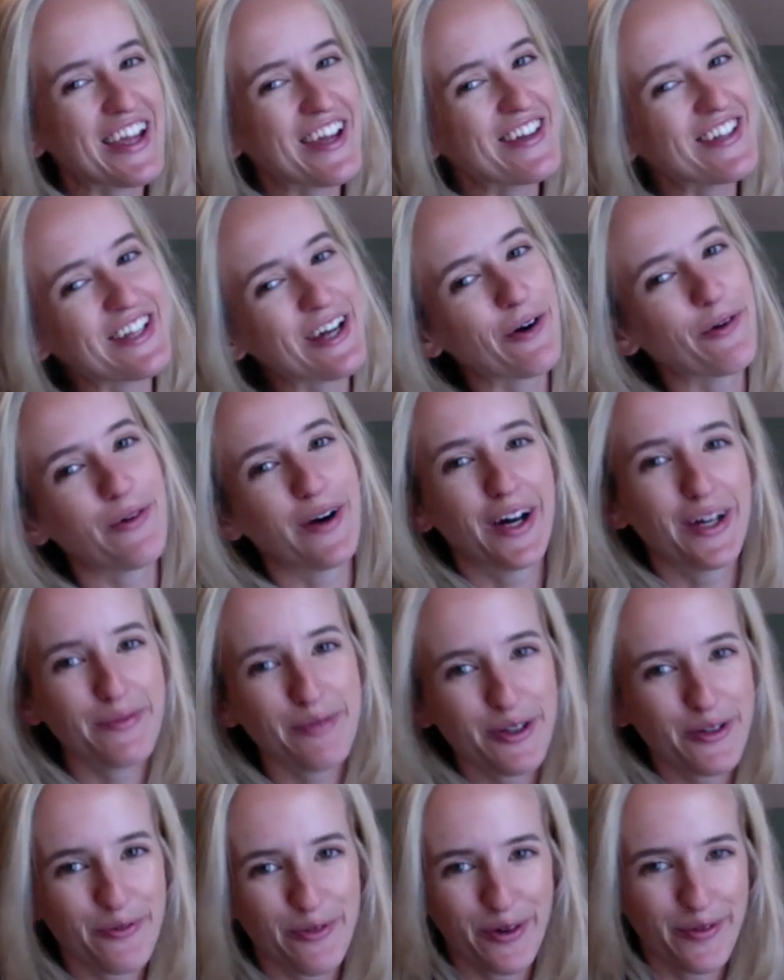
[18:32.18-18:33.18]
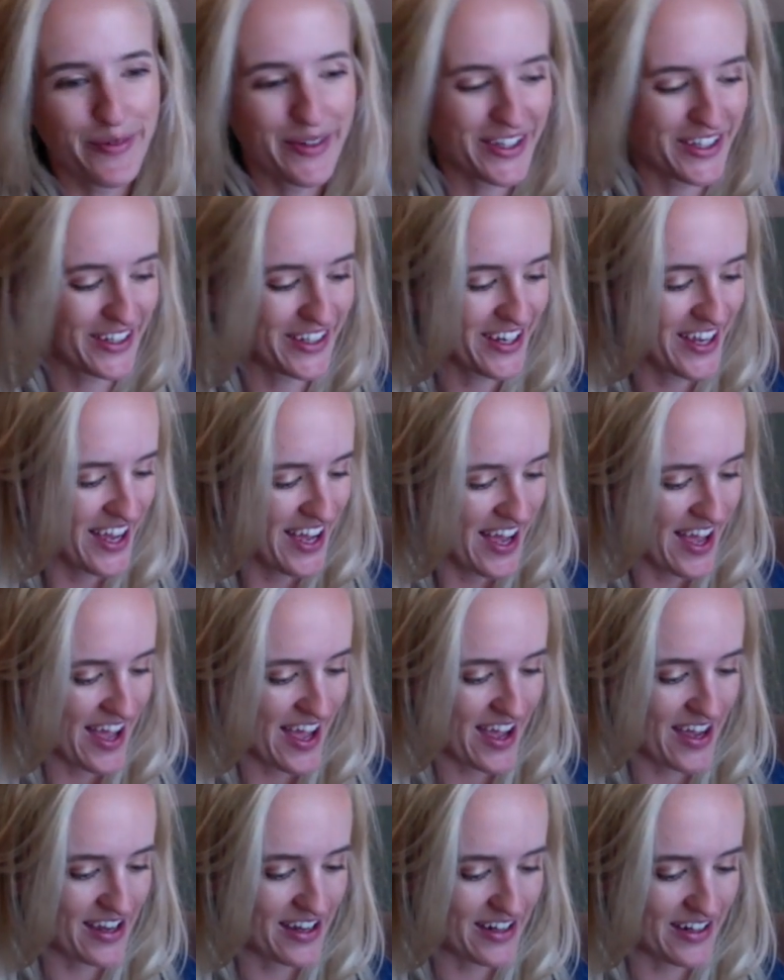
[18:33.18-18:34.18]
you to a Wild Moon Woman,
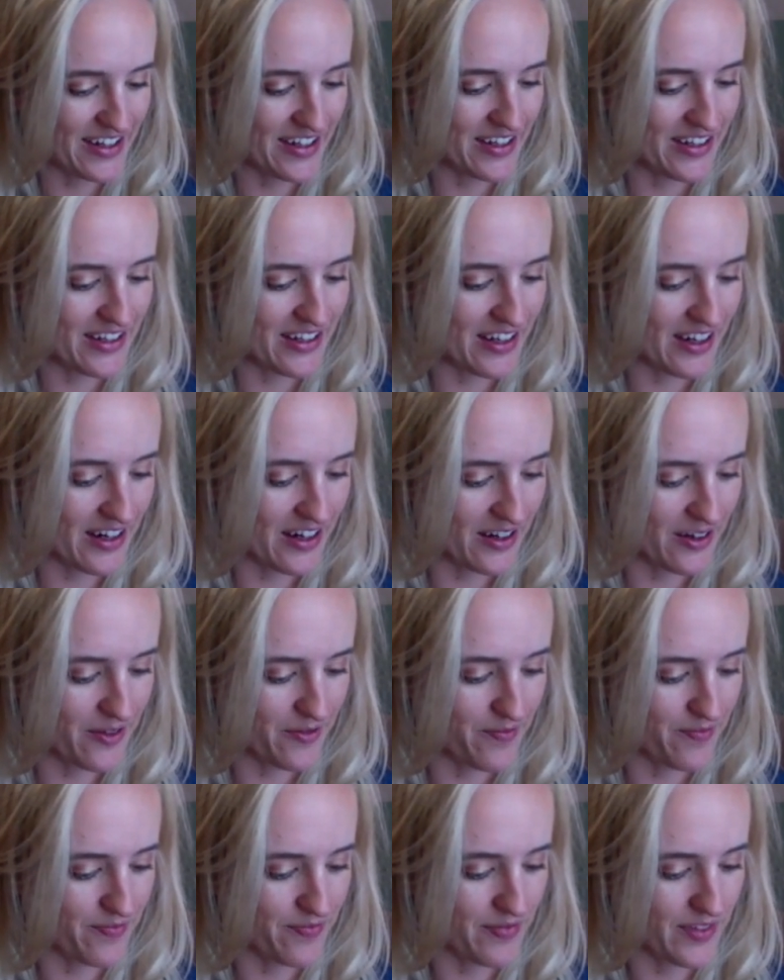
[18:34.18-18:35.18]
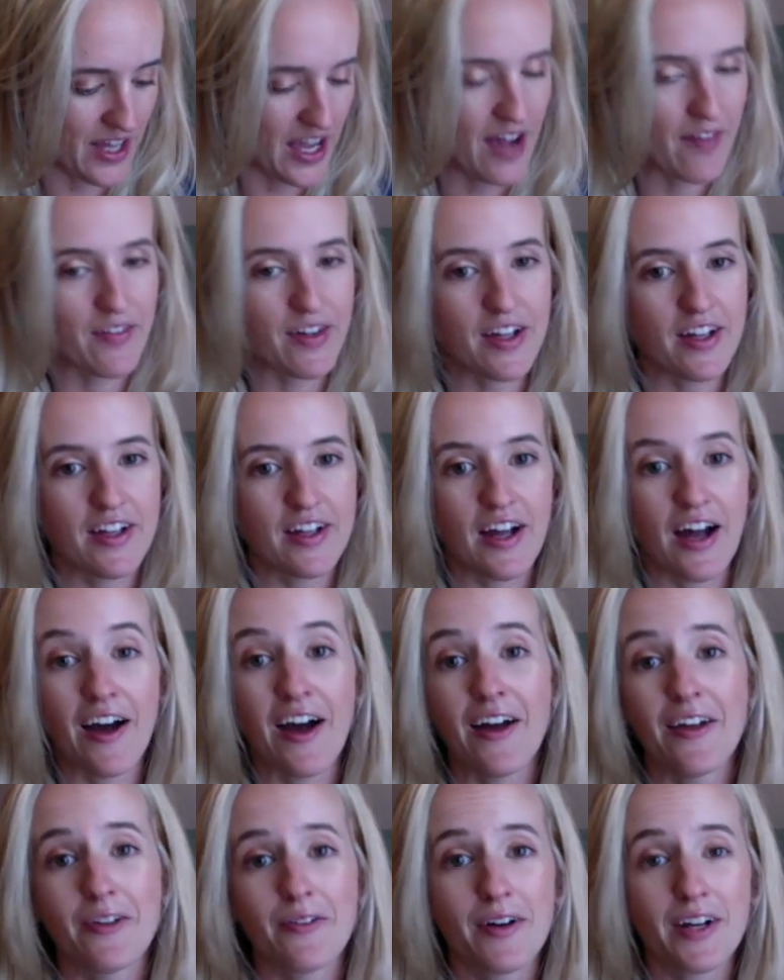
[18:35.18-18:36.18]
and I
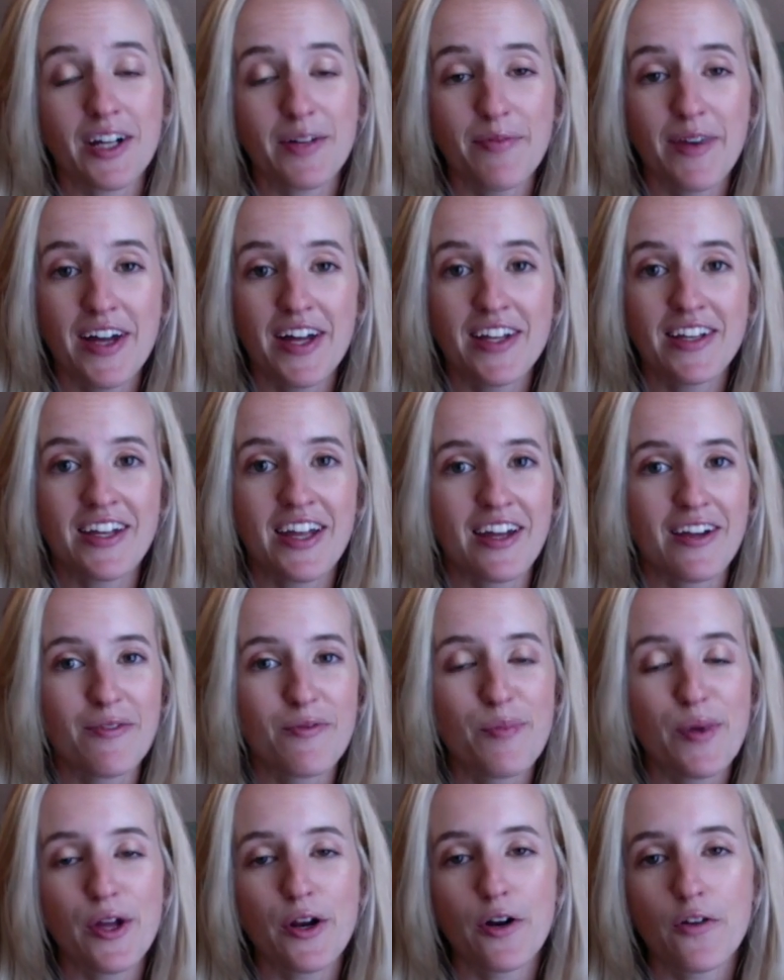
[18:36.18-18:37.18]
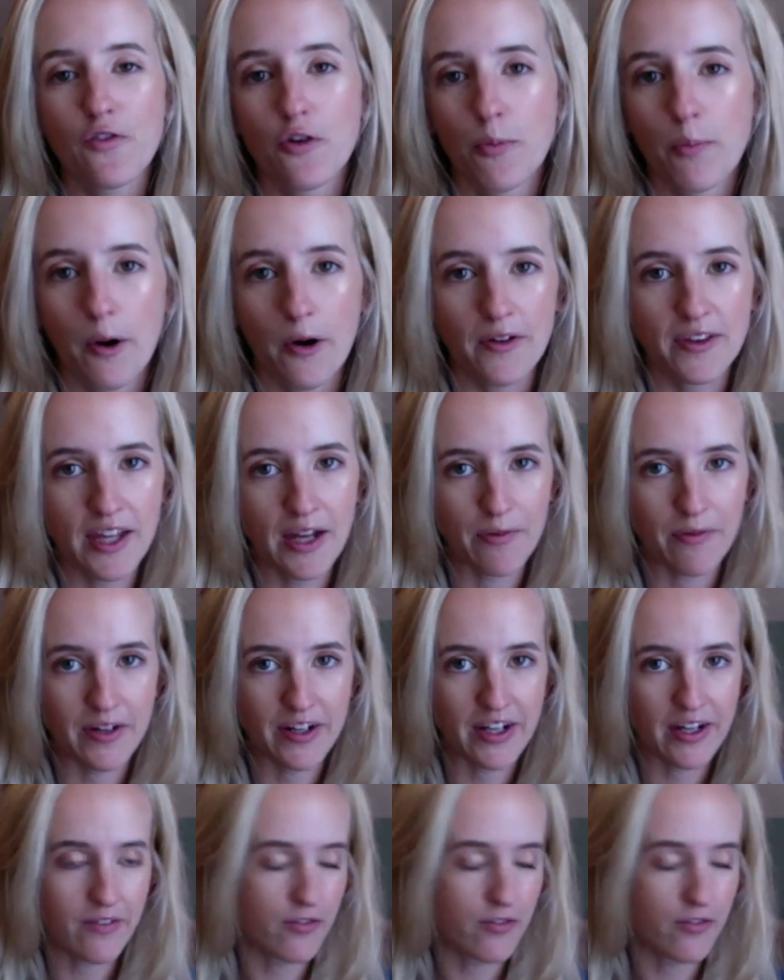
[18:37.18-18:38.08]
highly recommend get a beautiful birthday reading